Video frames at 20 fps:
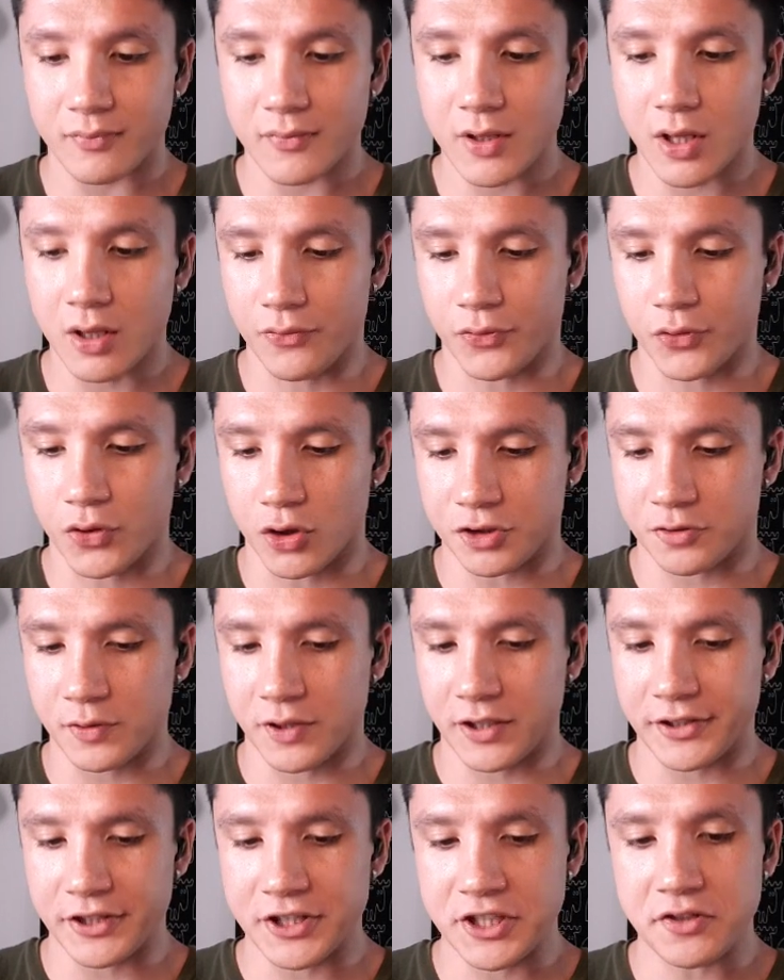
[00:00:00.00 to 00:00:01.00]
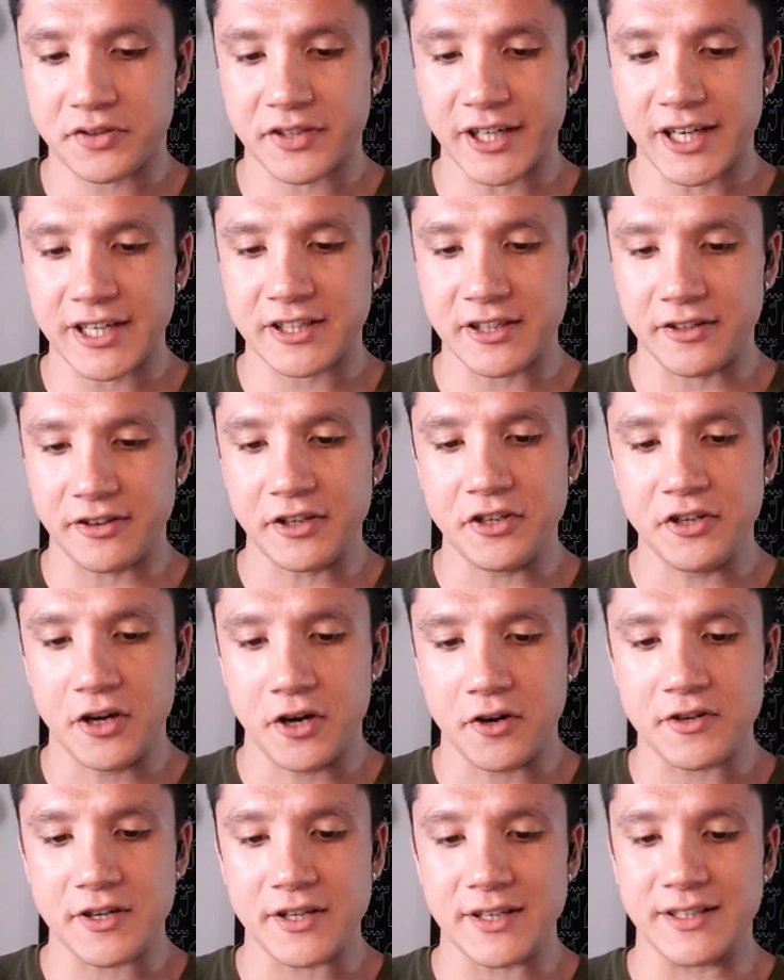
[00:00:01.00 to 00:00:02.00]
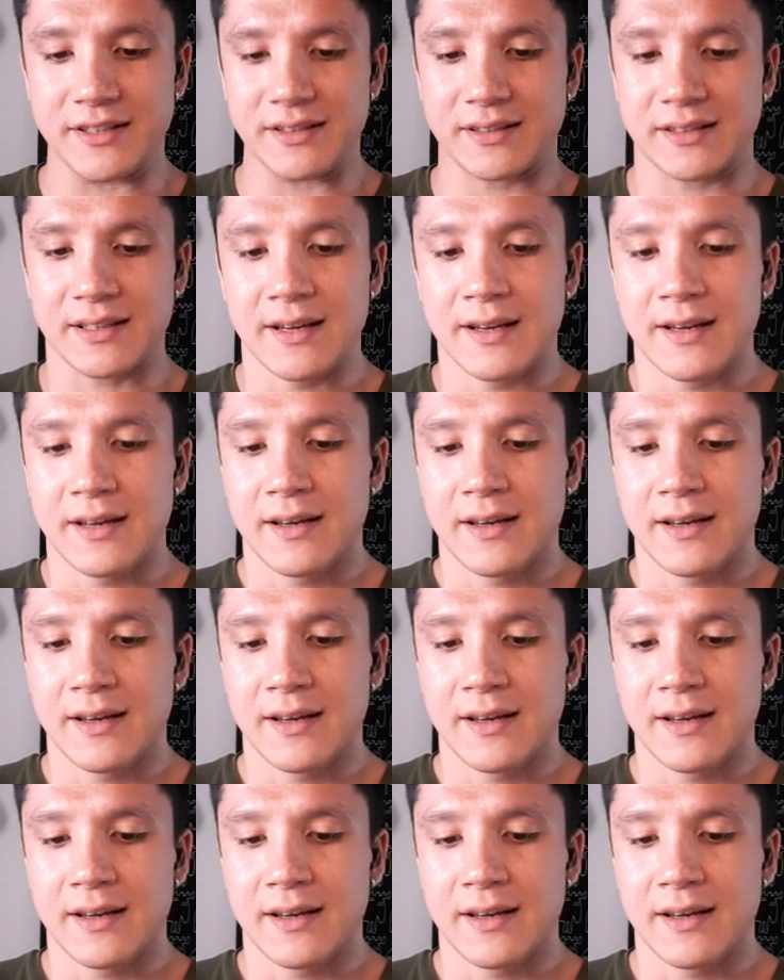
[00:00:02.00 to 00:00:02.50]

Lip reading: Of course, we've got the new Titan, the Nodens.